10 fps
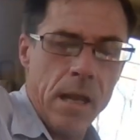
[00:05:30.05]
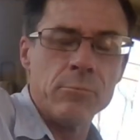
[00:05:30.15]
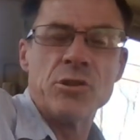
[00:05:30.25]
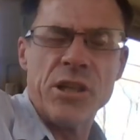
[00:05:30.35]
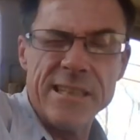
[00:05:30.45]

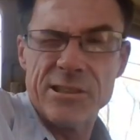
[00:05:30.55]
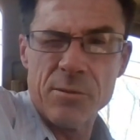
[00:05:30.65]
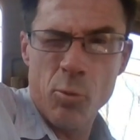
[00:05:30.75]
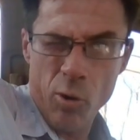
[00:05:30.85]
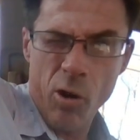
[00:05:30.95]
I would change
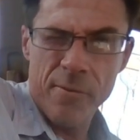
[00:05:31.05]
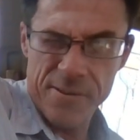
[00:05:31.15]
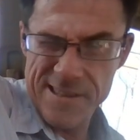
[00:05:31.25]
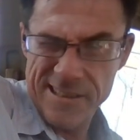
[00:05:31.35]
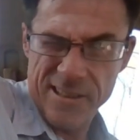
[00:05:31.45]
it more
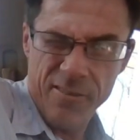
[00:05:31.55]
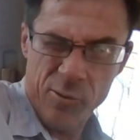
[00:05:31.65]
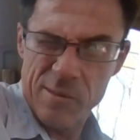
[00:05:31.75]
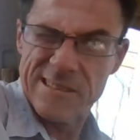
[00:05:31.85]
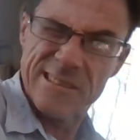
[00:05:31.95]
often than
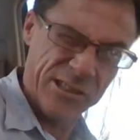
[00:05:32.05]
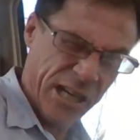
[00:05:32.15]
government